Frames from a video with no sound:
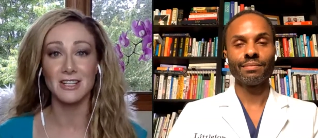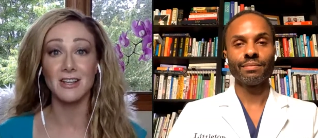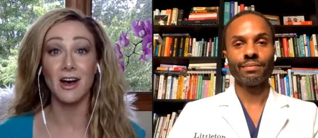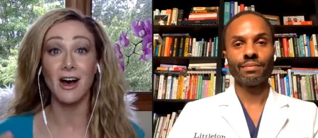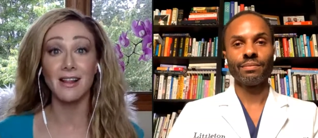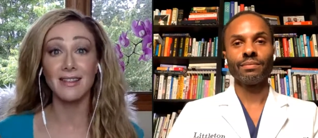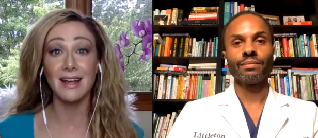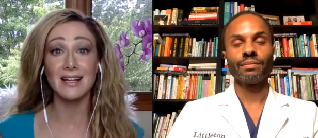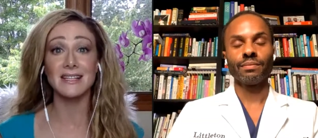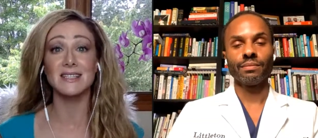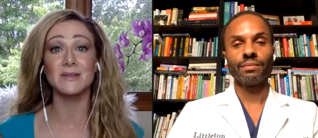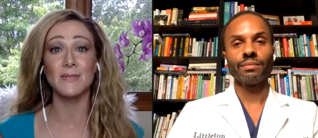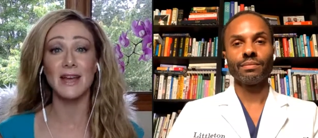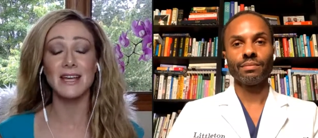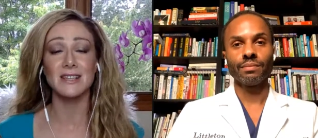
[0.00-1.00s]
Speaker 1: the online
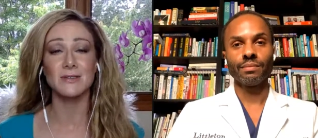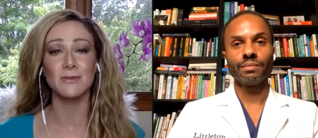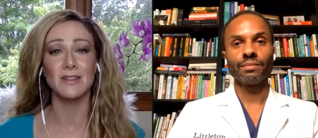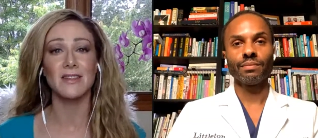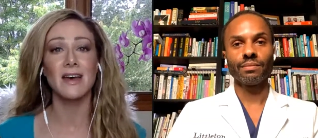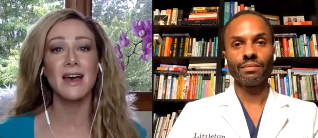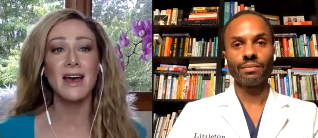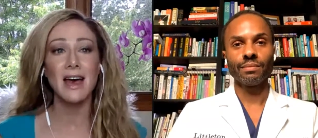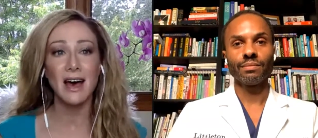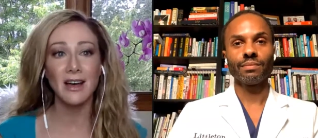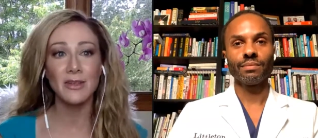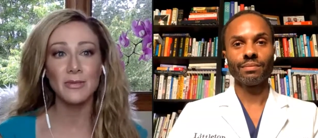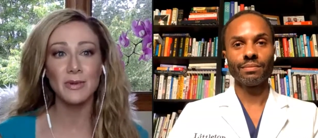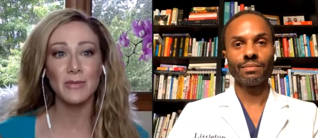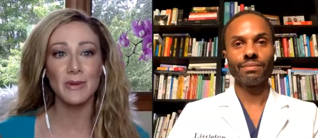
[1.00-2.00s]
space with
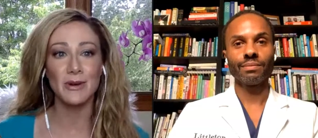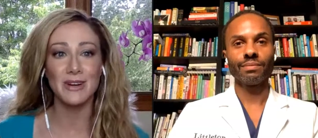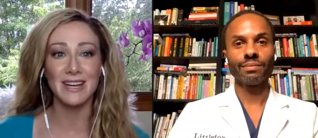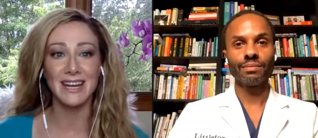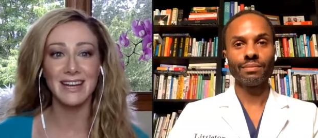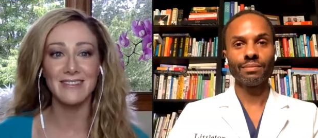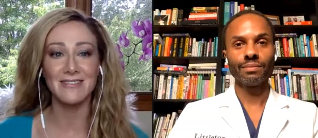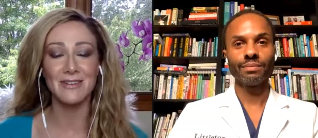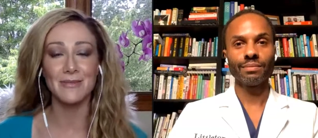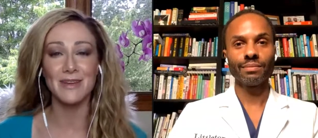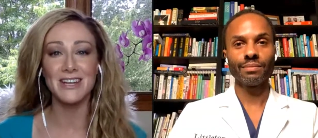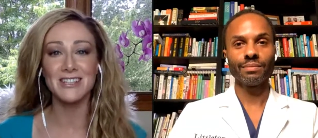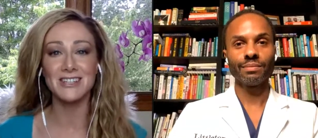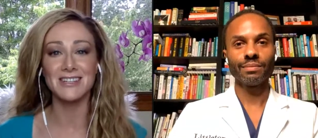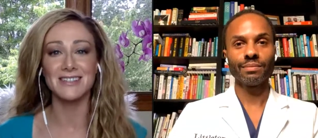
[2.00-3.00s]
health promoting
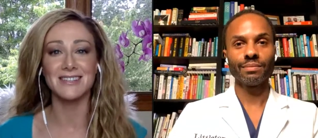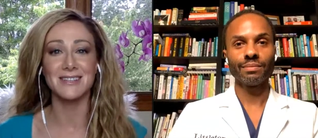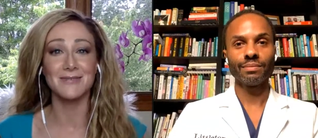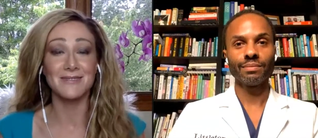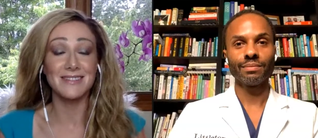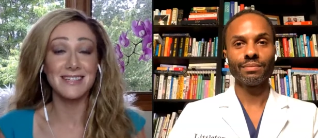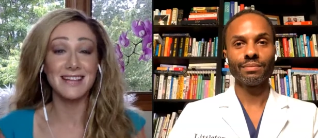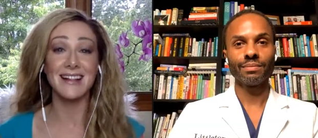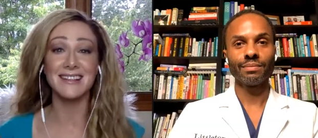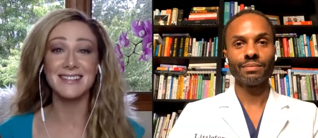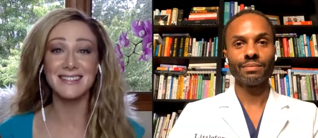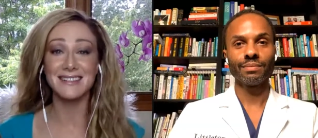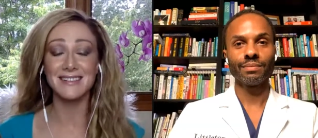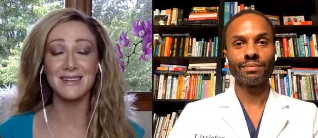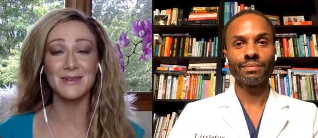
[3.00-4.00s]
information. So tell us
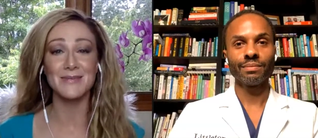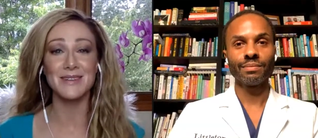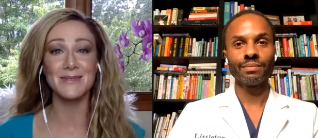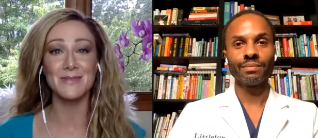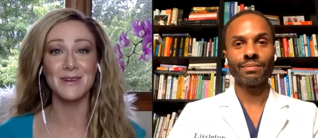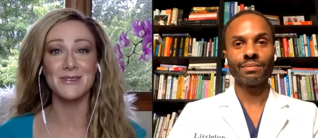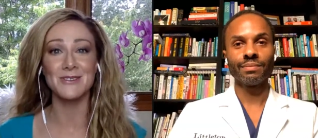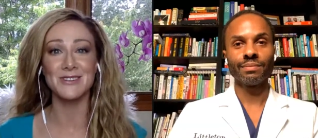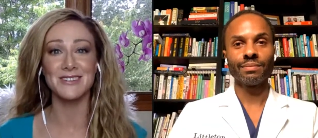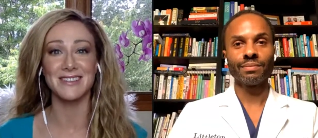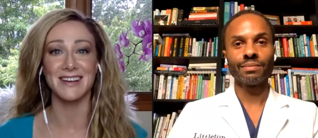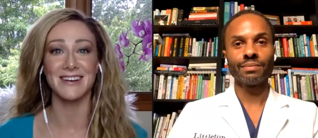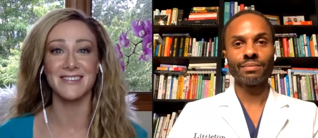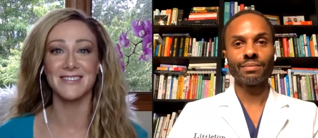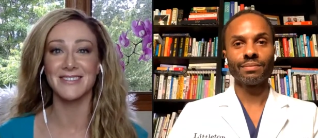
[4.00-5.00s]
a little bit about
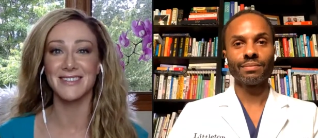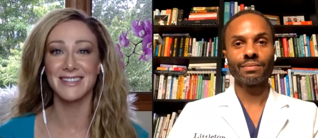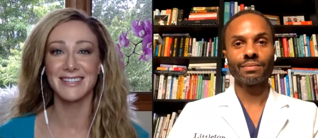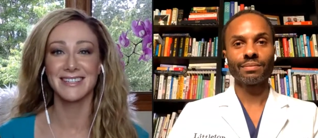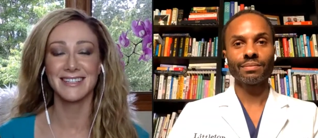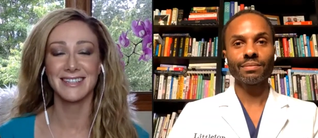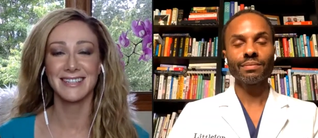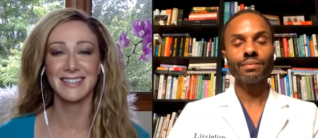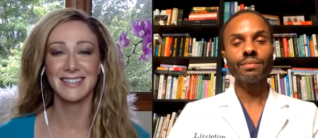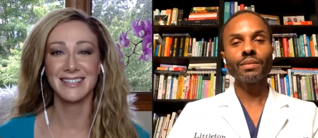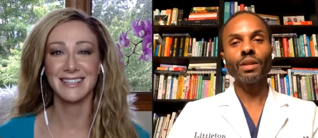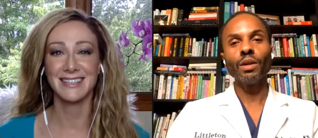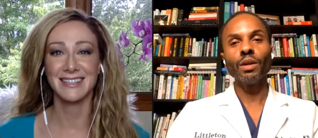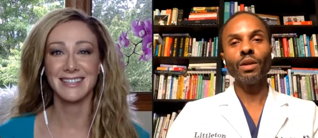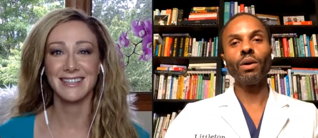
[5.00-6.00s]
yourself.
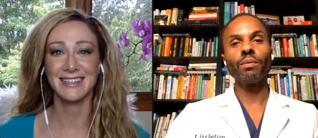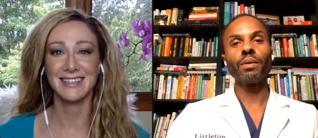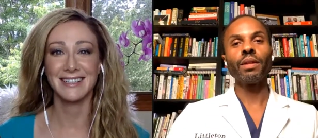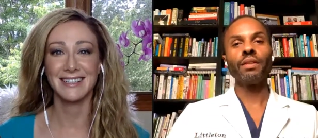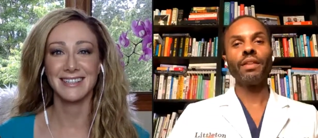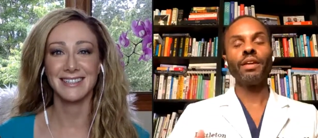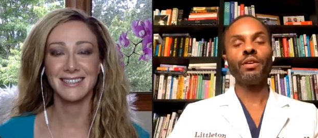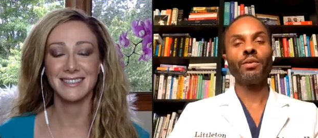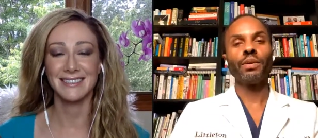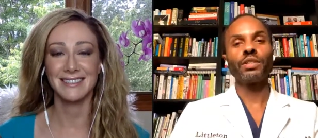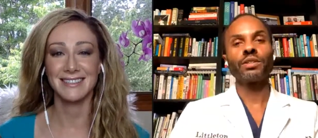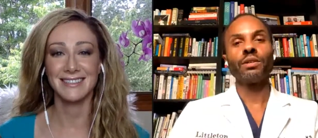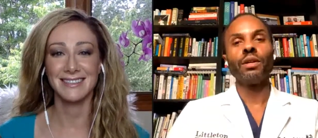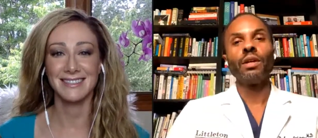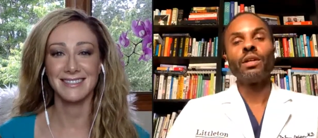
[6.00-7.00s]
Speaker 2: Well, thank you,
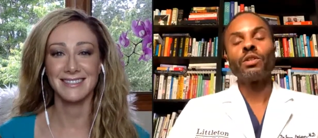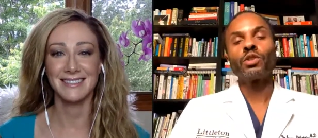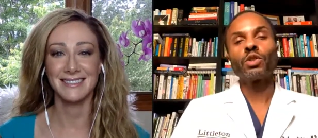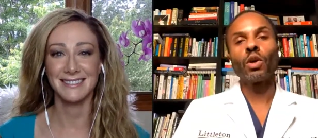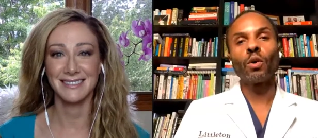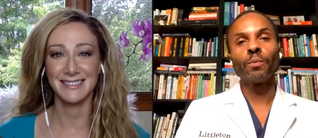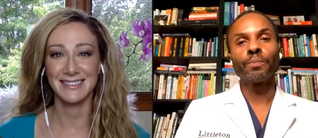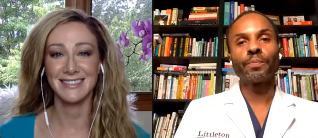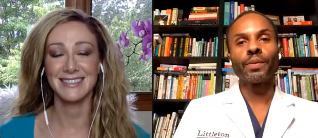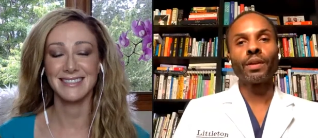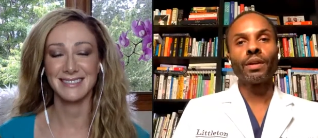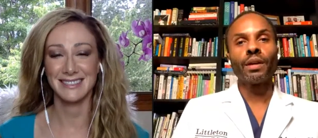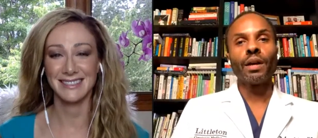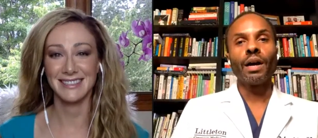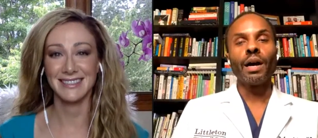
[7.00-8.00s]
Rachel. So
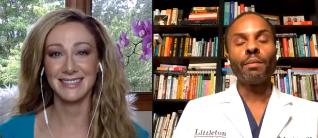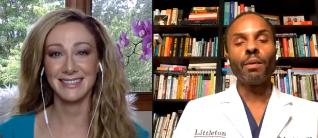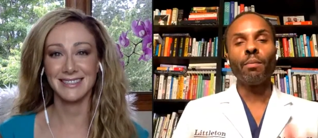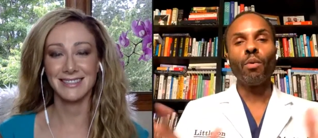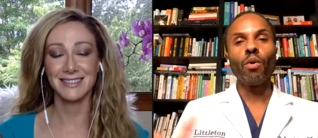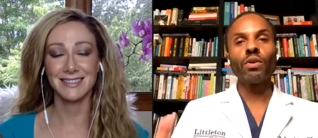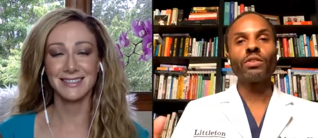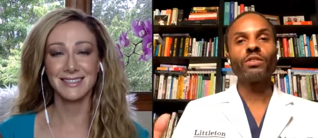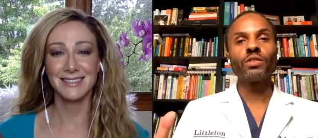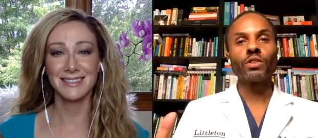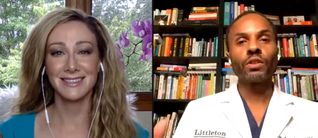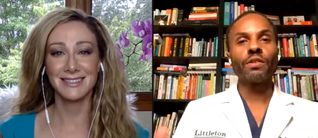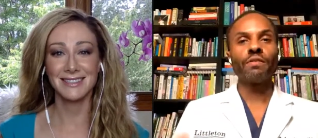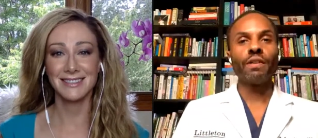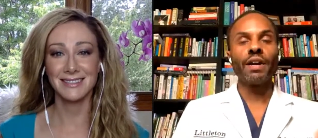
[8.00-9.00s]
I'm a board
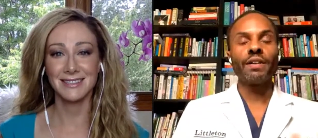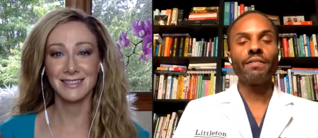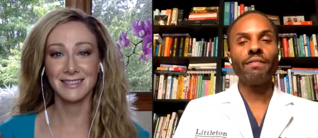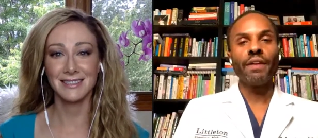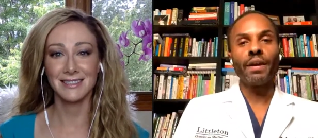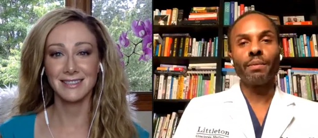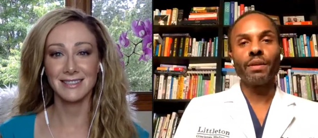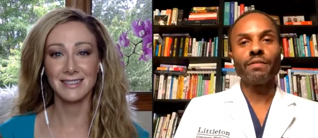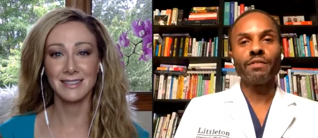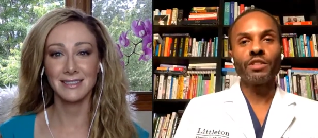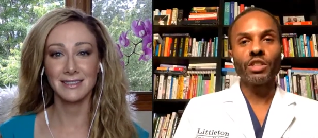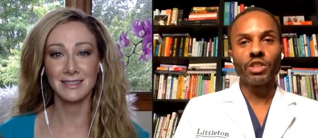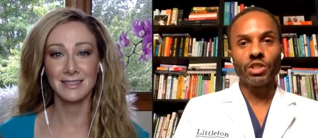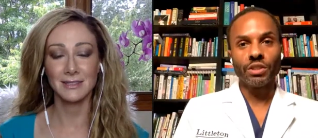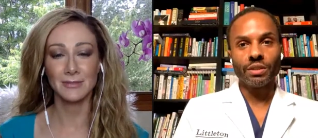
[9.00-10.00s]
certified family
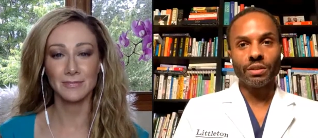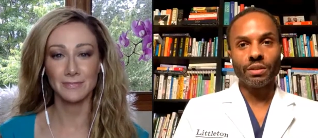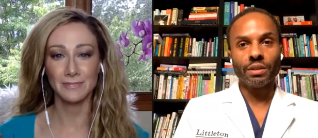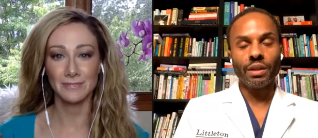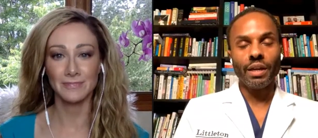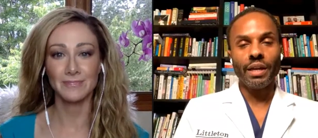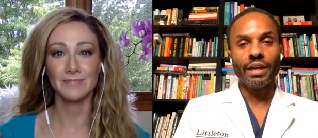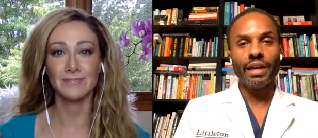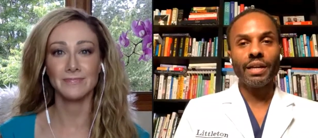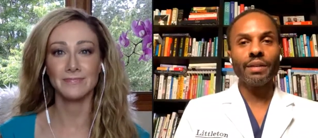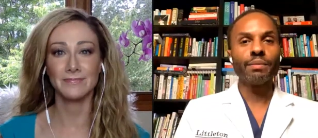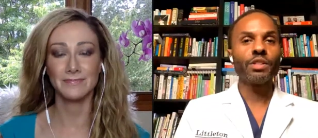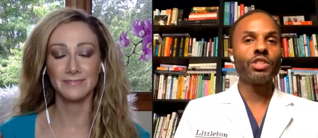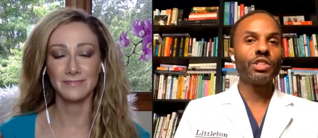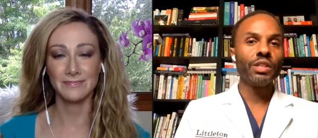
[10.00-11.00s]
physician, and I
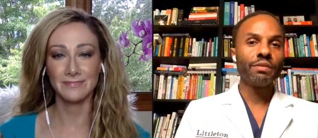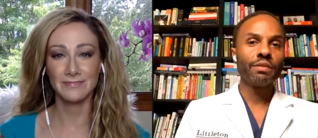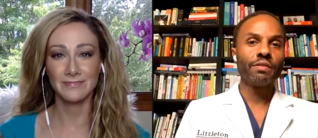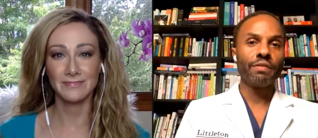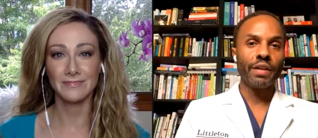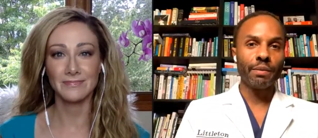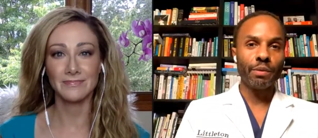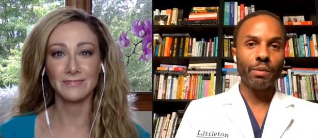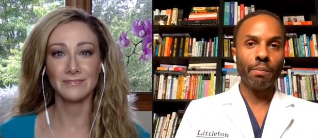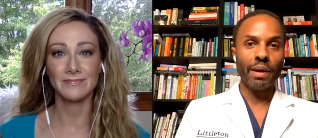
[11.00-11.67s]
am the chief of family